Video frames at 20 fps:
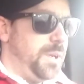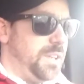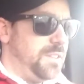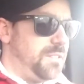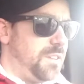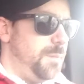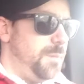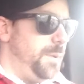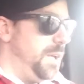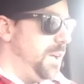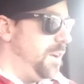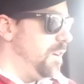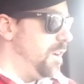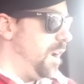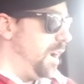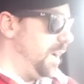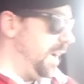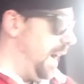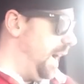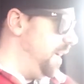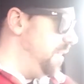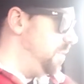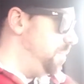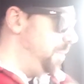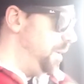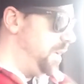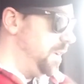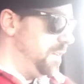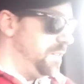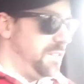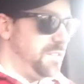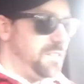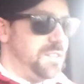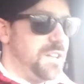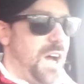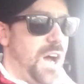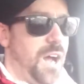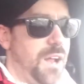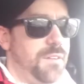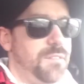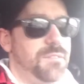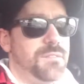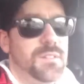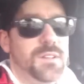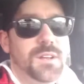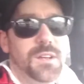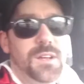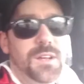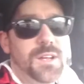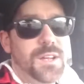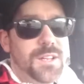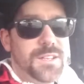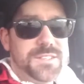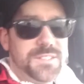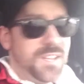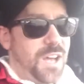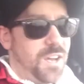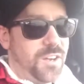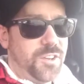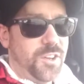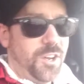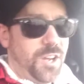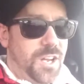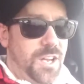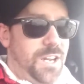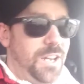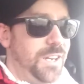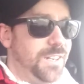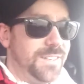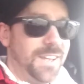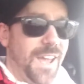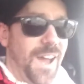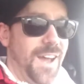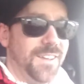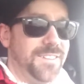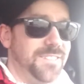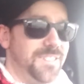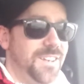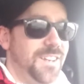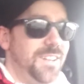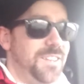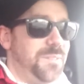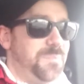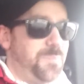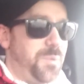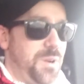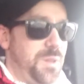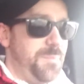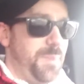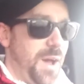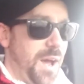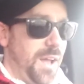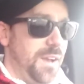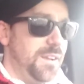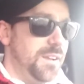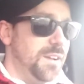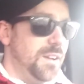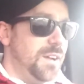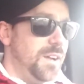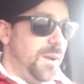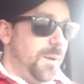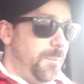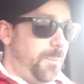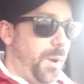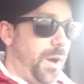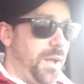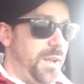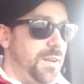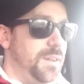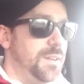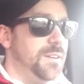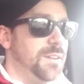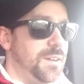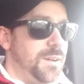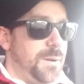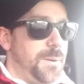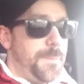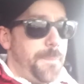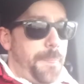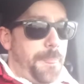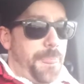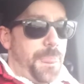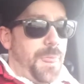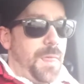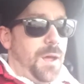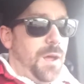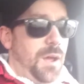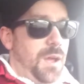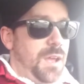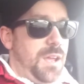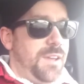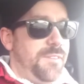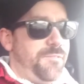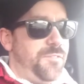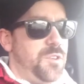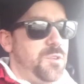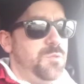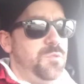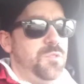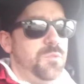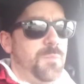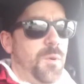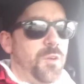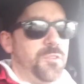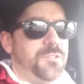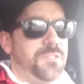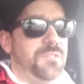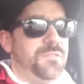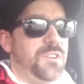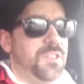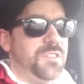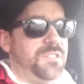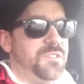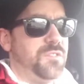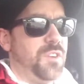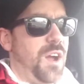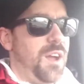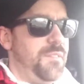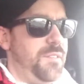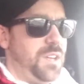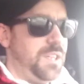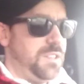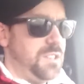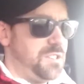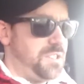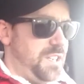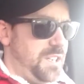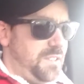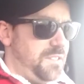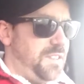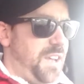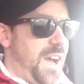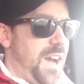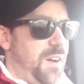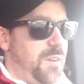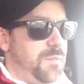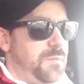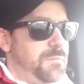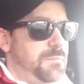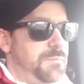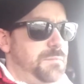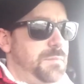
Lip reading: it's going to be good on gas, because it's not. It's not good on gas. It's pretty bad. But if you do most of your driving just in town,